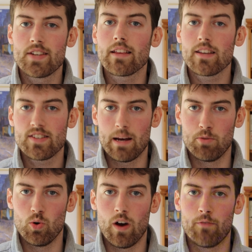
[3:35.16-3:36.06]
Take the
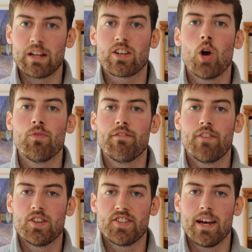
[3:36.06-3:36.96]
example of when COVID
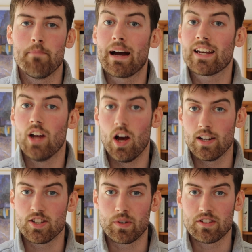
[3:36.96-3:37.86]
first hit back in
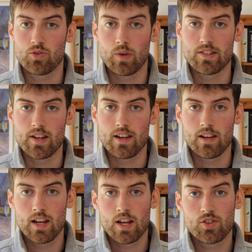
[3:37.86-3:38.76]
early 2020.
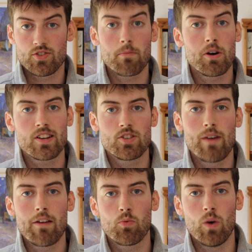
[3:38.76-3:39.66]
Stock markets
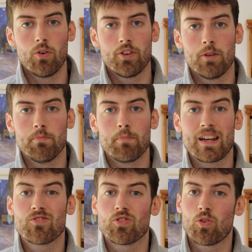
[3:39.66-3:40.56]
around the world had
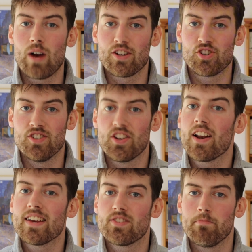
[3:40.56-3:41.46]
begun to crash as
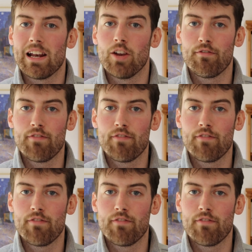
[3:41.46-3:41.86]
early as the middle of